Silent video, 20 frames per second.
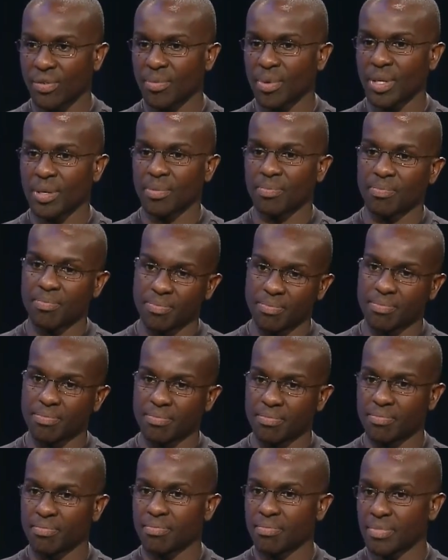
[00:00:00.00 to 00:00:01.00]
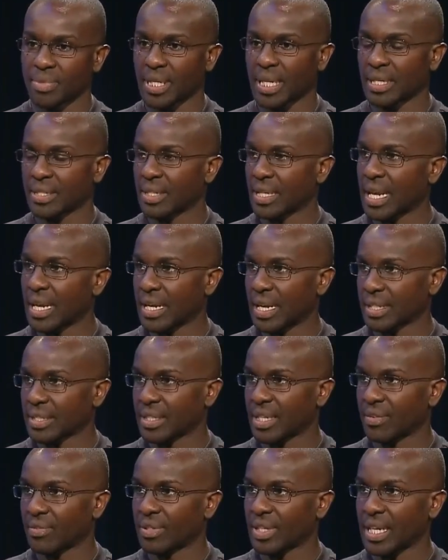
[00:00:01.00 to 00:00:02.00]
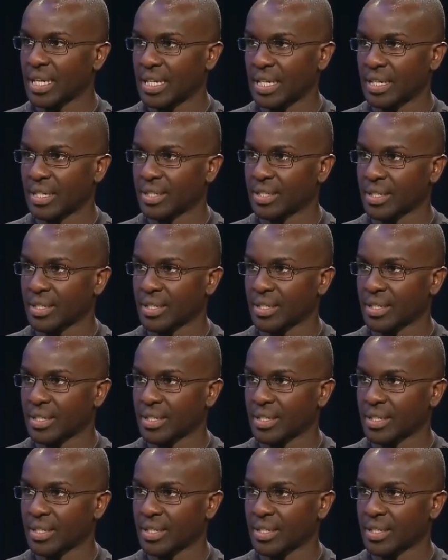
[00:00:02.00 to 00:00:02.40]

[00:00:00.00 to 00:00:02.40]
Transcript: for me to get to that next level, I Absolutely.